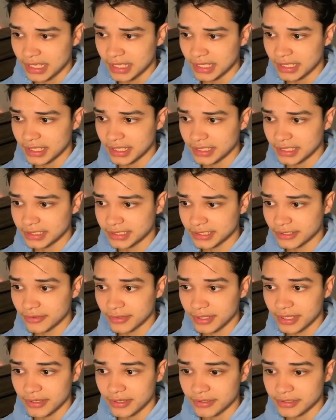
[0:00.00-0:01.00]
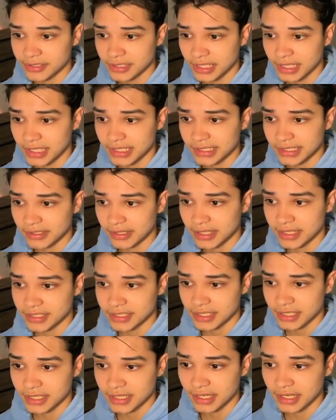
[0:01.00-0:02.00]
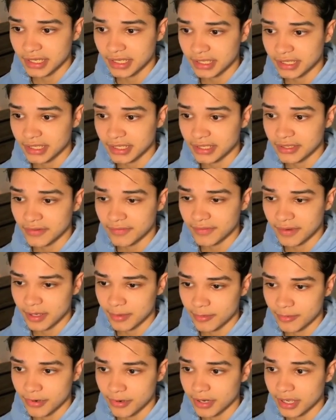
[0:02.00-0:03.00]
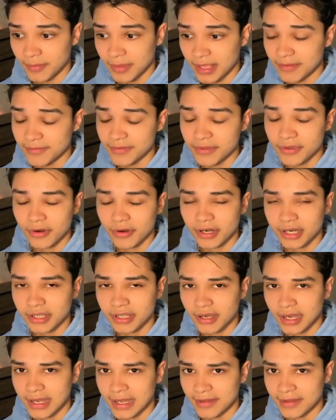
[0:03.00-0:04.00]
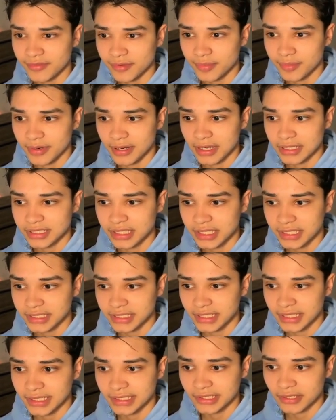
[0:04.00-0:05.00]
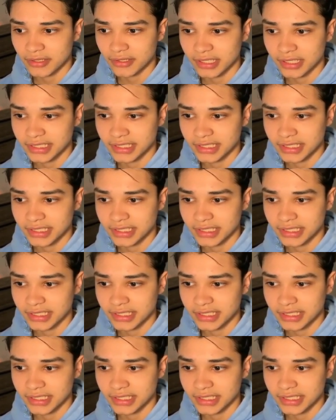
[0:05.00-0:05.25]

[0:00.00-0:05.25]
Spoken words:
is go here to the installation, click your framework. If you already have the project, install the